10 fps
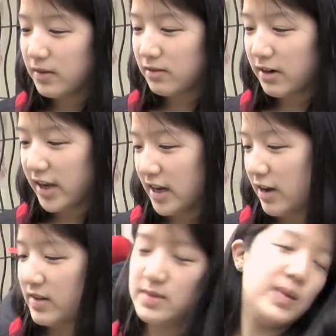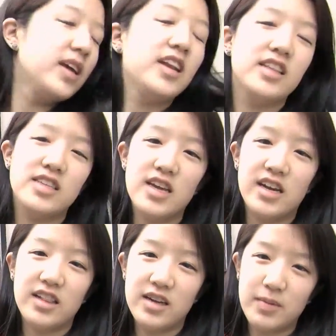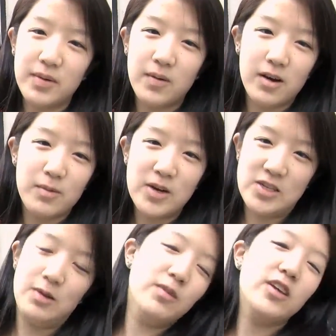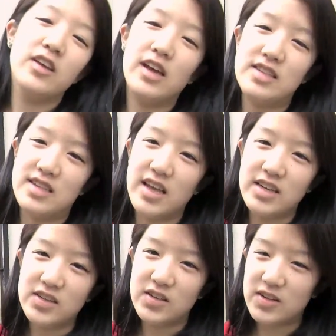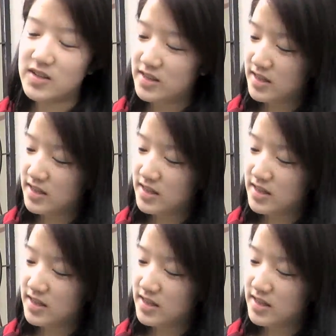right now it's beginning to get a little bit warmer, so I'm looking at sandals.